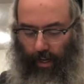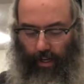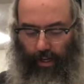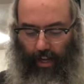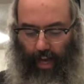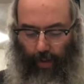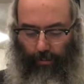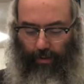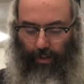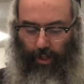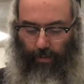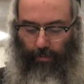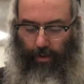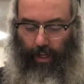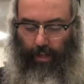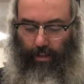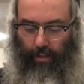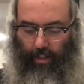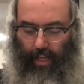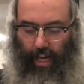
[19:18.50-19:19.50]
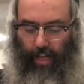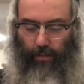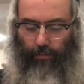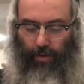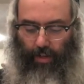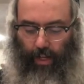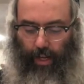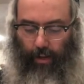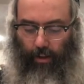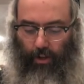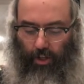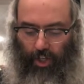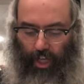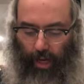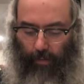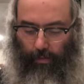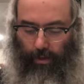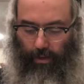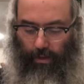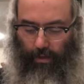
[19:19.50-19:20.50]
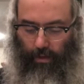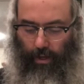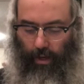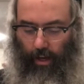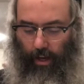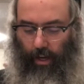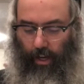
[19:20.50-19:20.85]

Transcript: it happened to be that particular Shabbos,